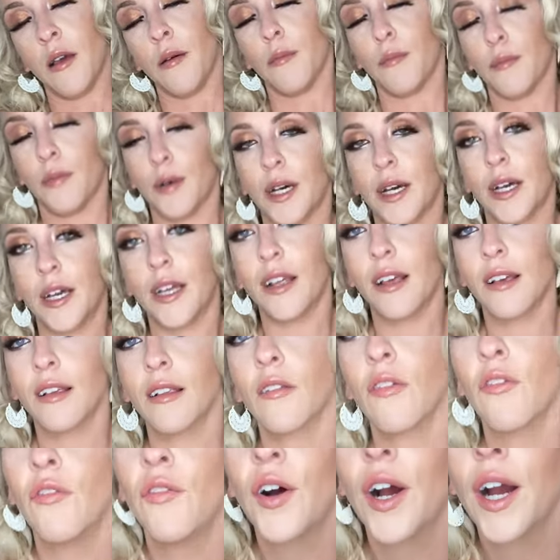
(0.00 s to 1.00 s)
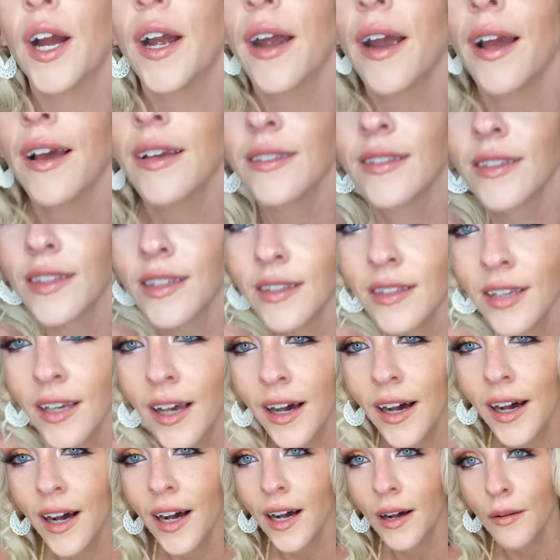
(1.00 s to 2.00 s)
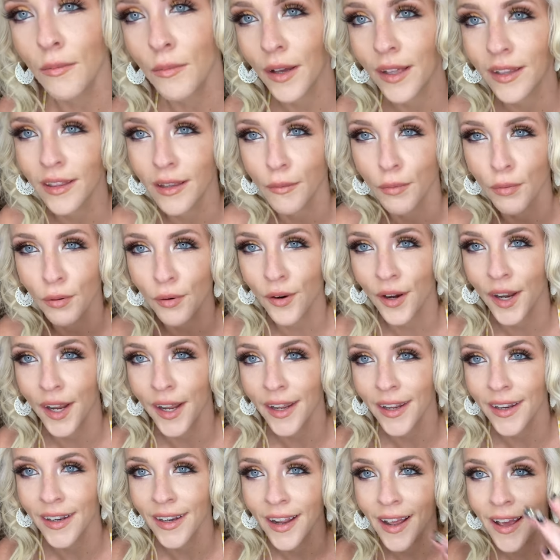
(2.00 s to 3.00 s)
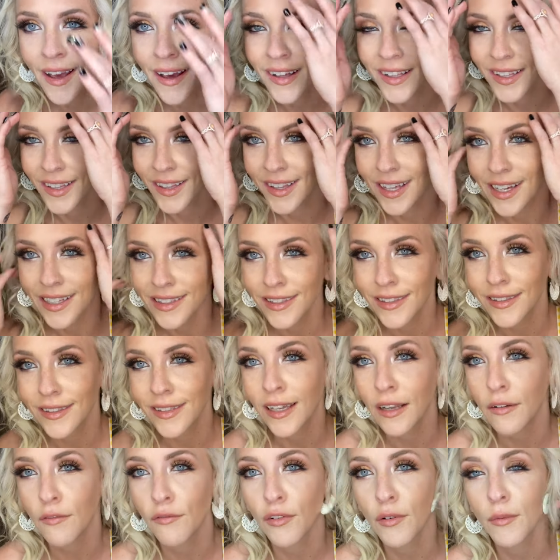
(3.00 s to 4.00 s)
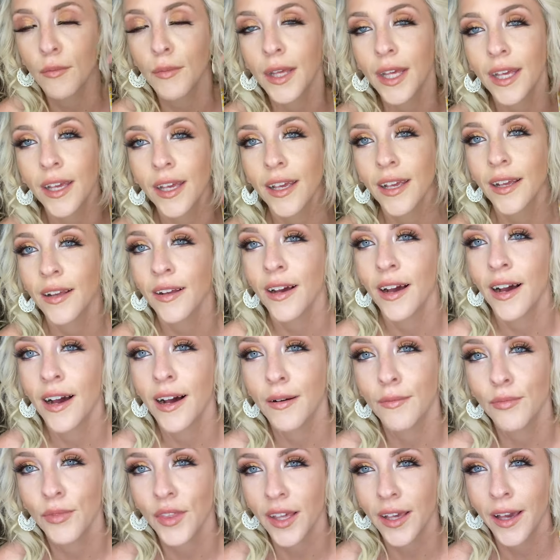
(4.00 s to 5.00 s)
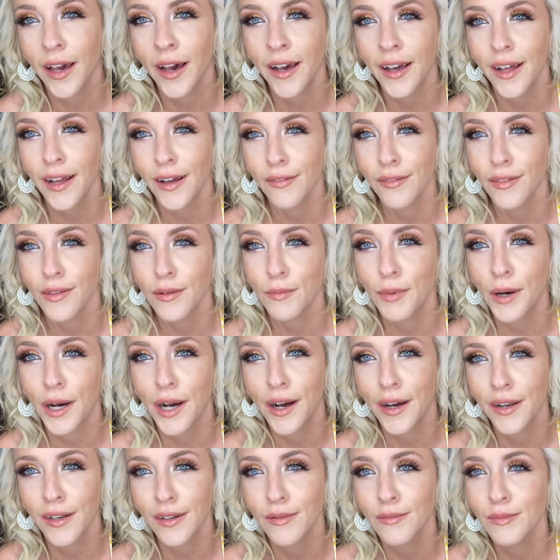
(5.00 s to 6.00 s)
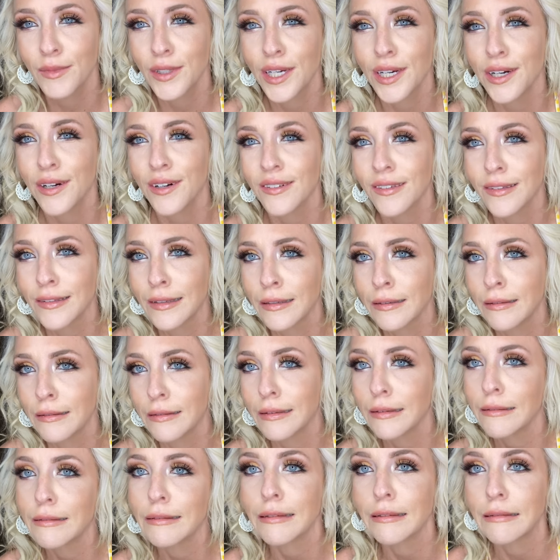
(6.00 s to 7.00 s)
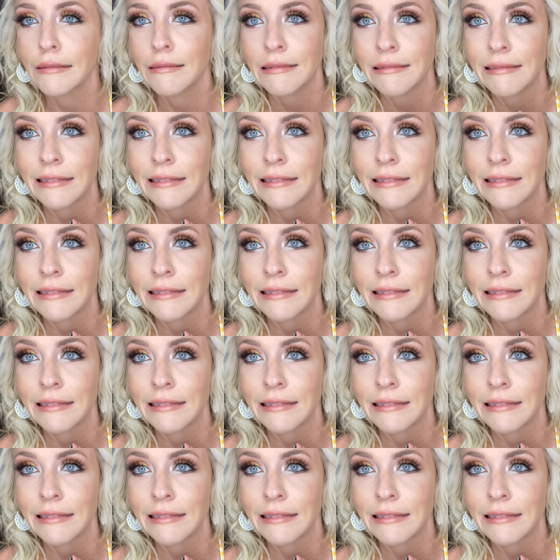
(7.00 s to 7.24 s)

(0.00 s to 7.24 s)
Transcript: But as far as the top and the print, that's a 10 for me. Um, the cut of the bottom though is kind of like a,